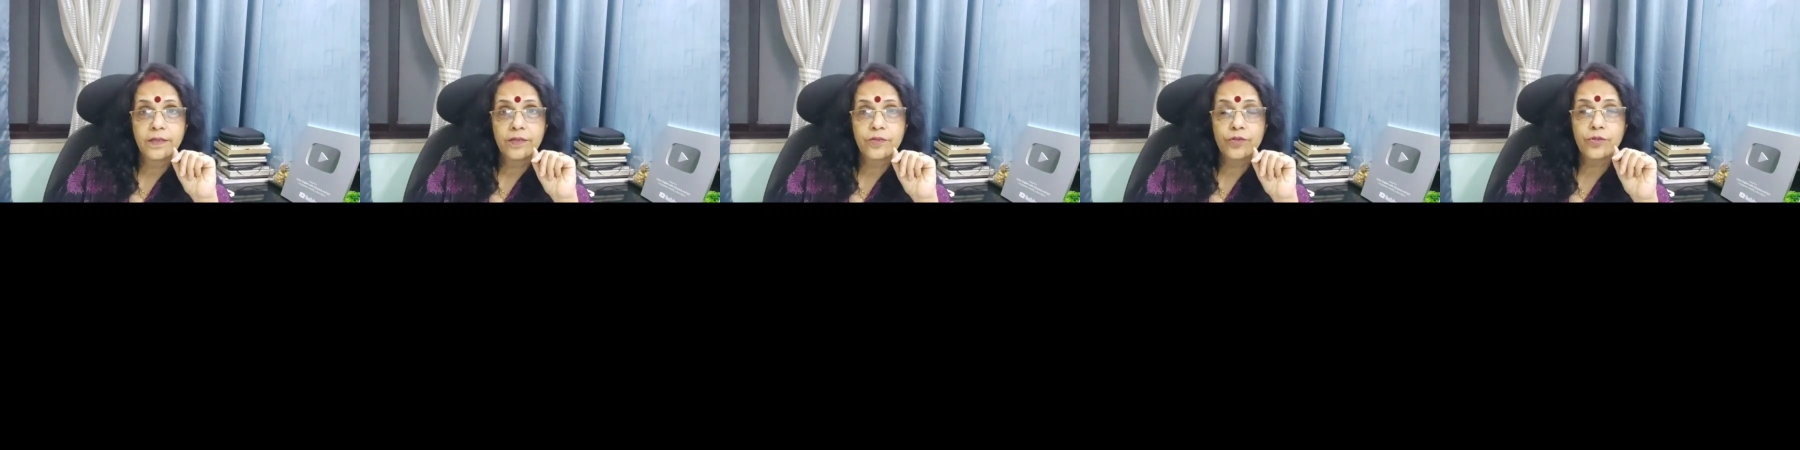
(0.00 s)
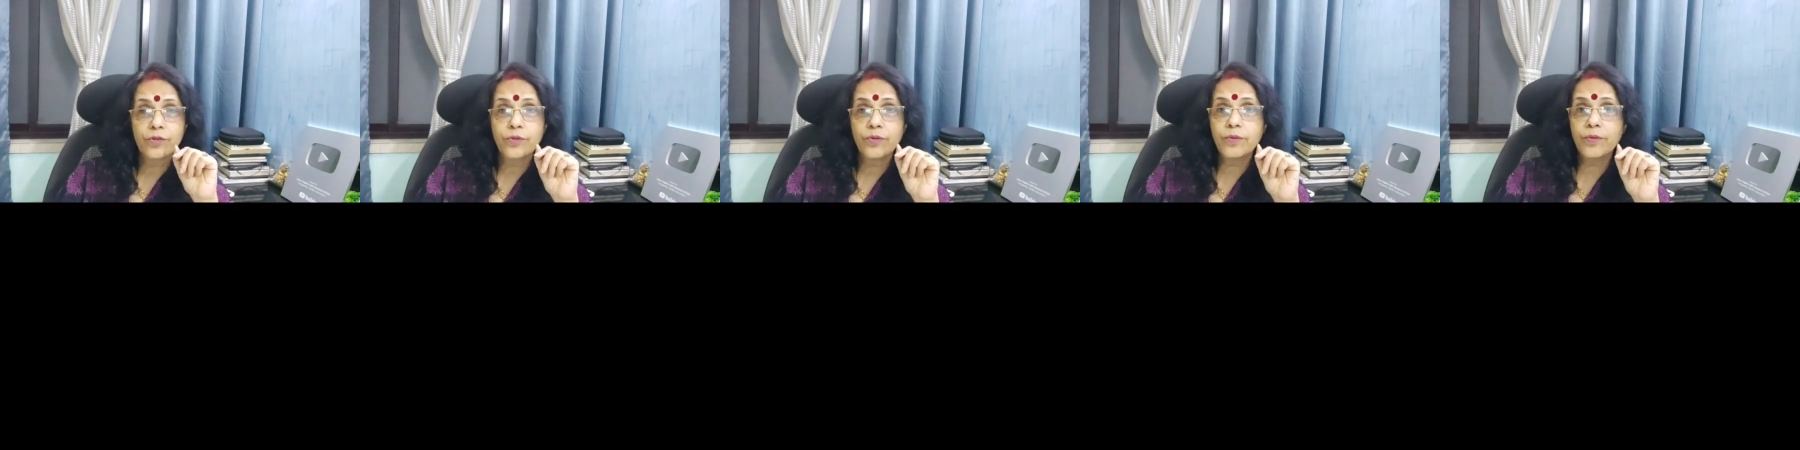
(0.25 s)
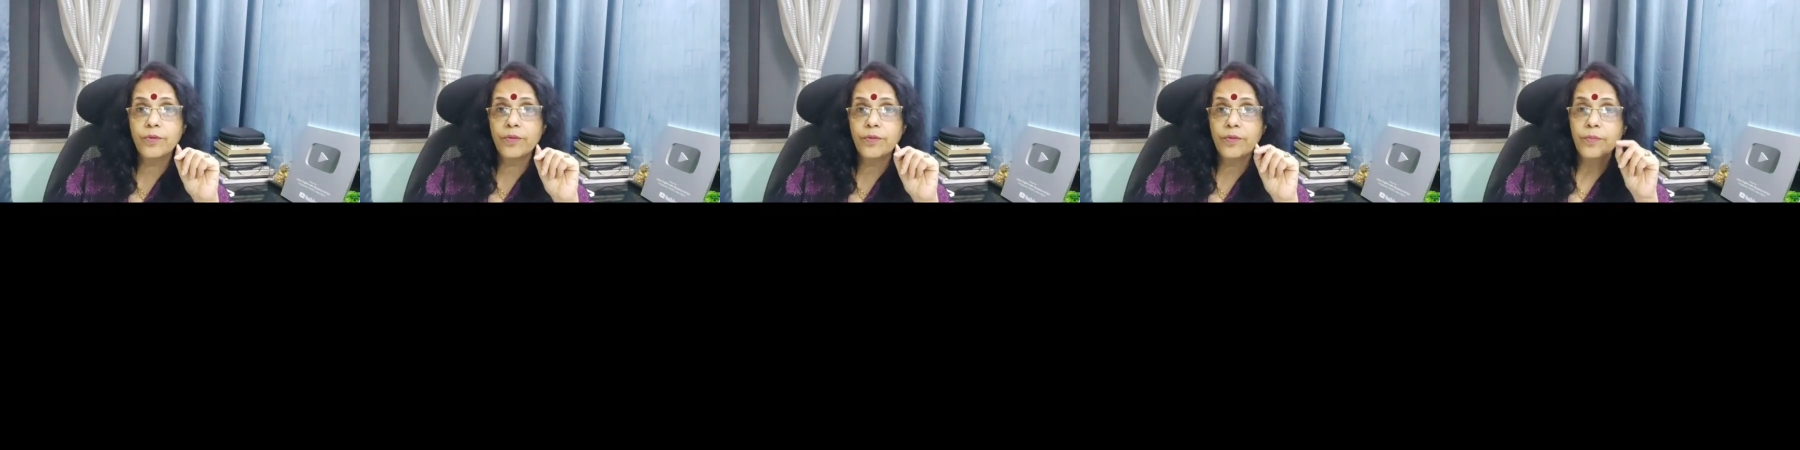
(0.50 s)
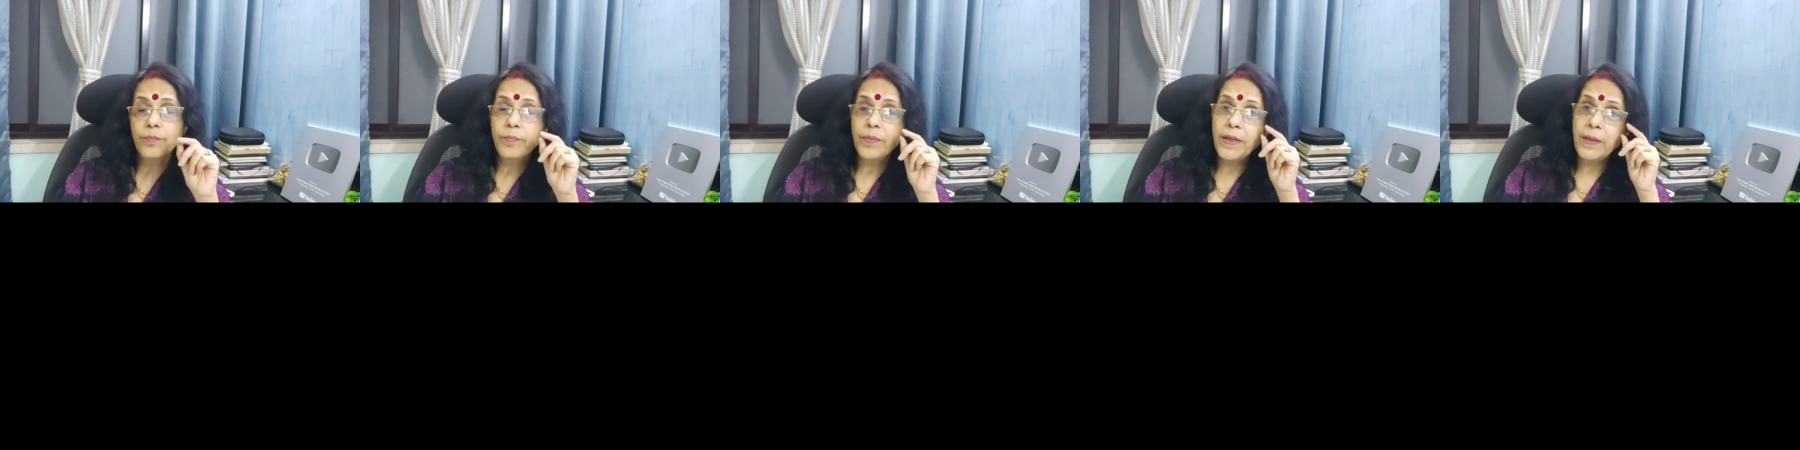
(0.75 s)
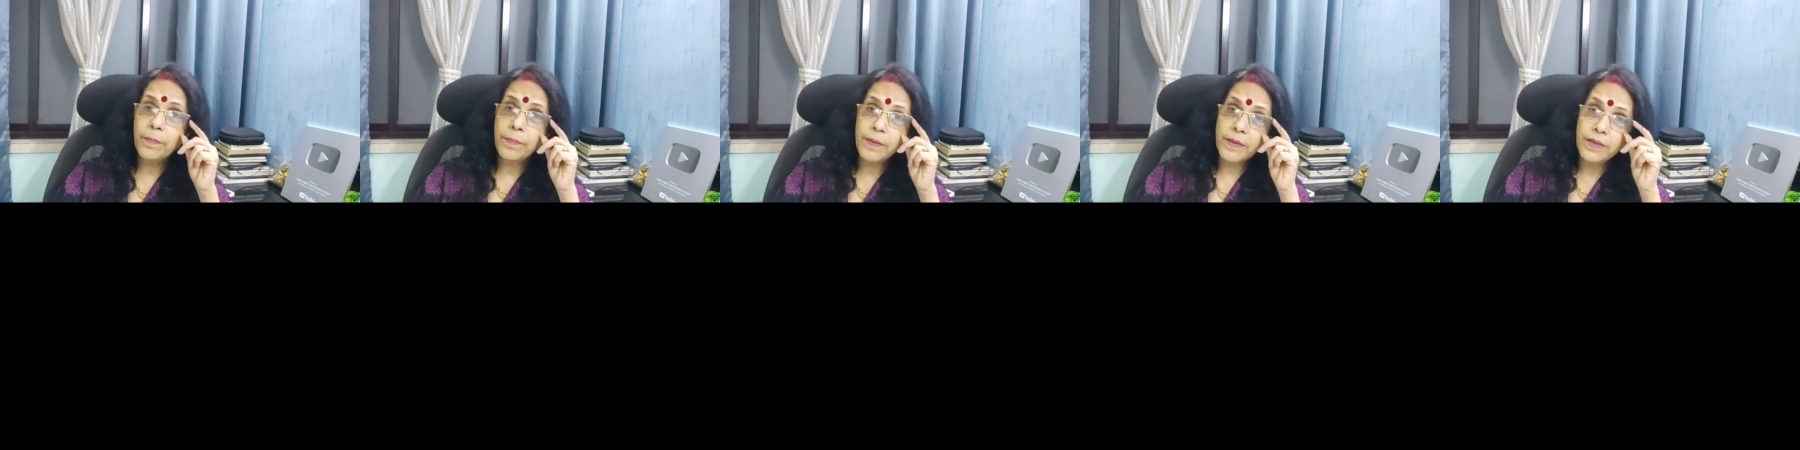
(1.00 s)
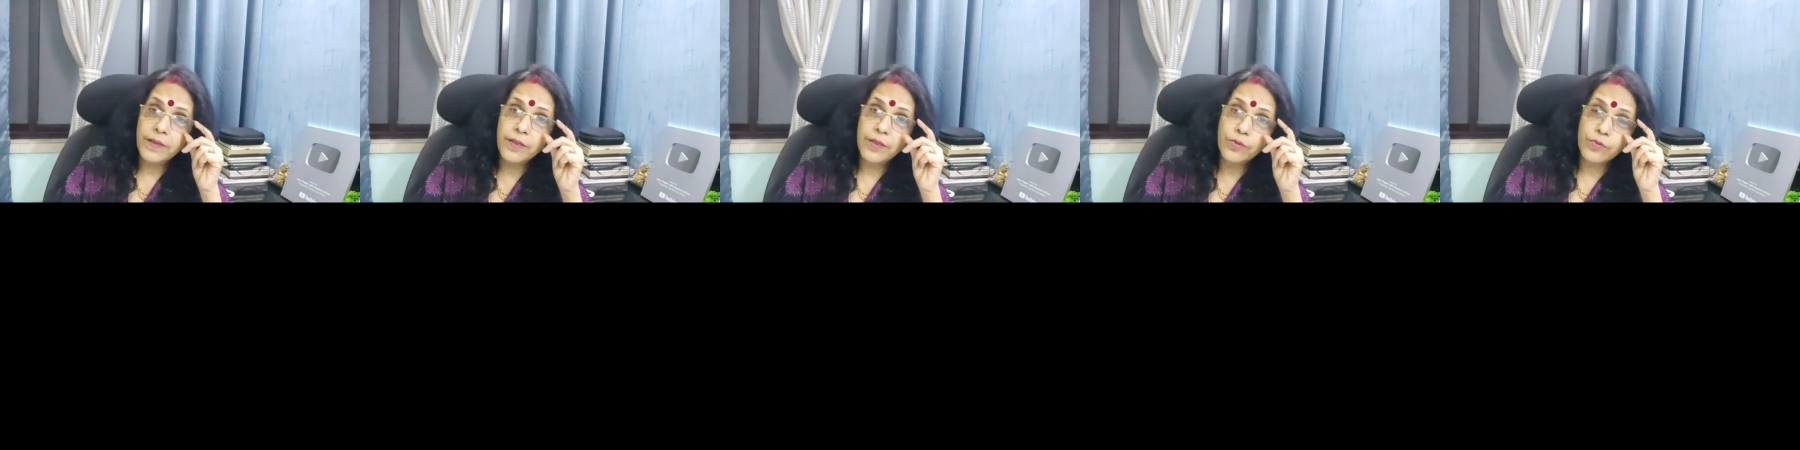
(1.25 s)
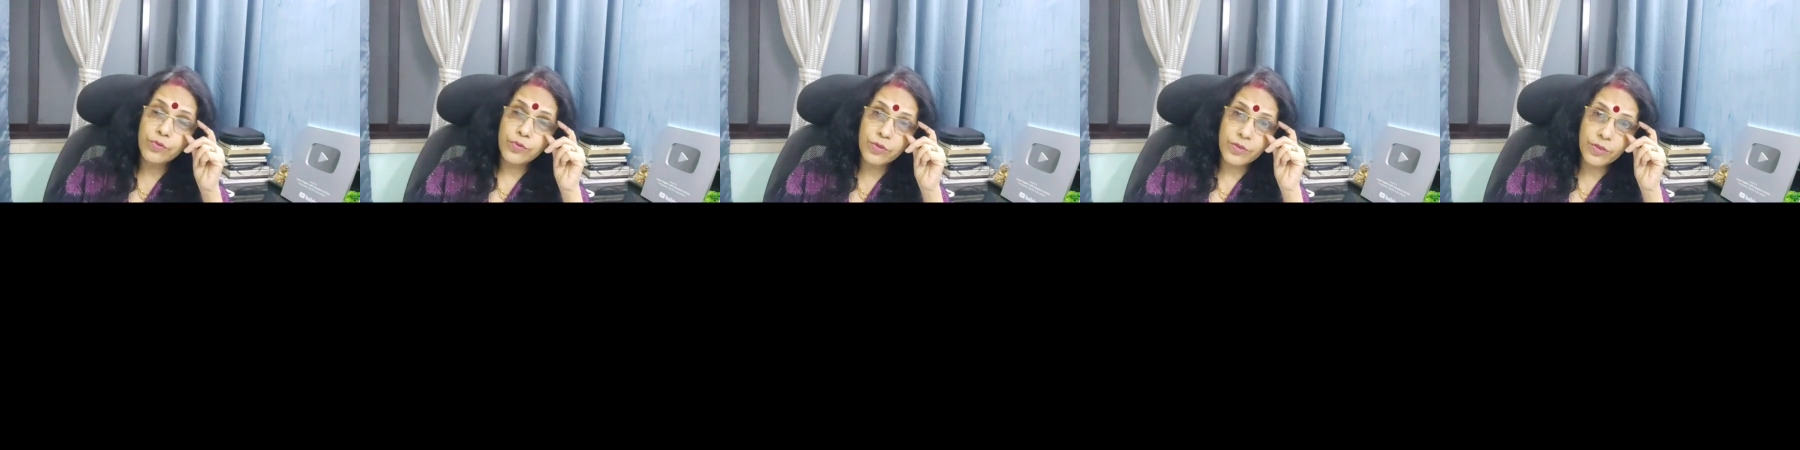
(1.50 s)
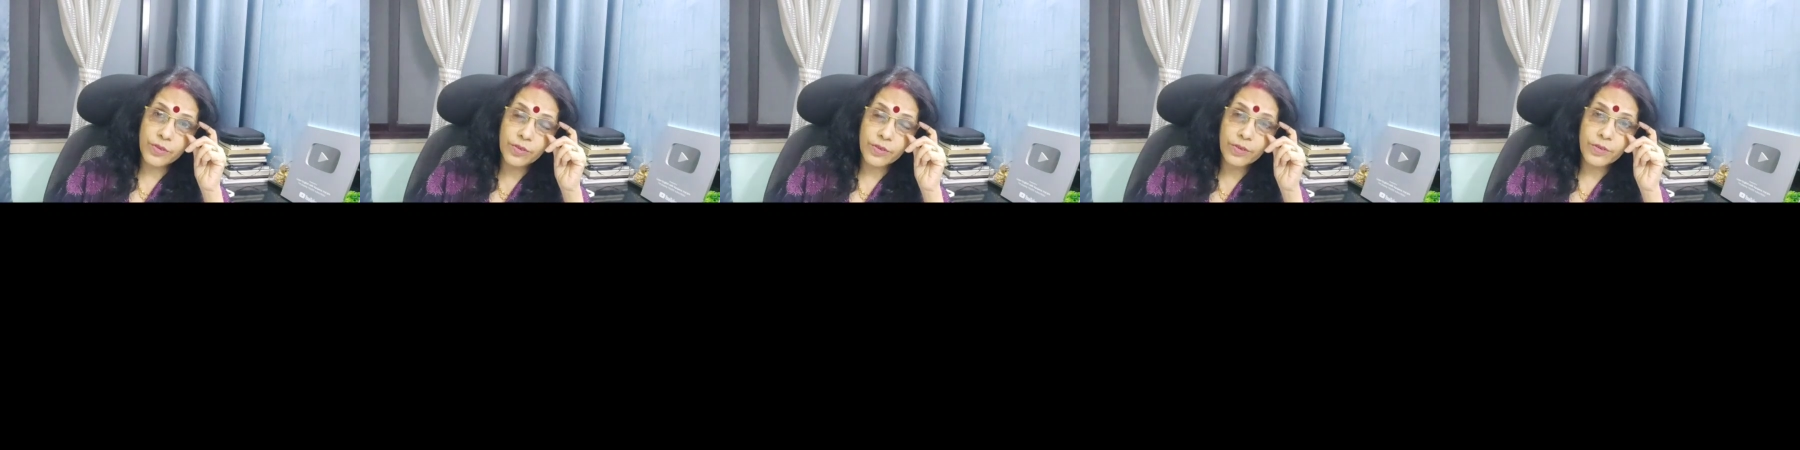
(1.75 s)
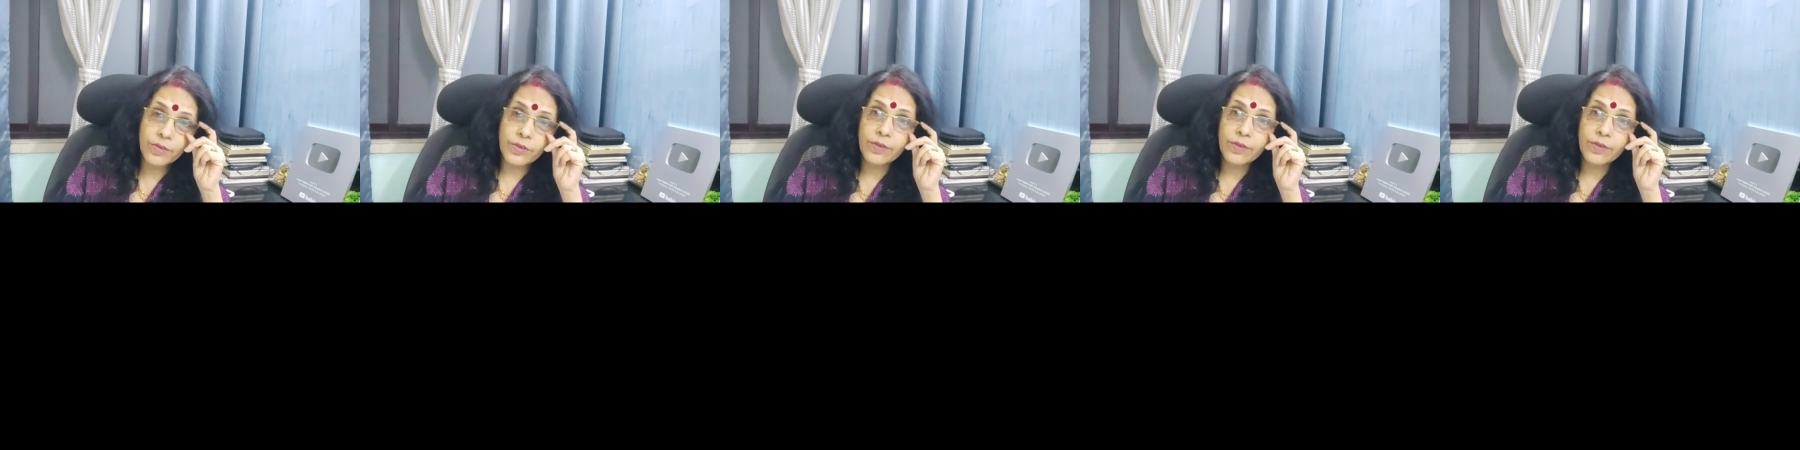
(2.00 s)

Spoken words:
So people use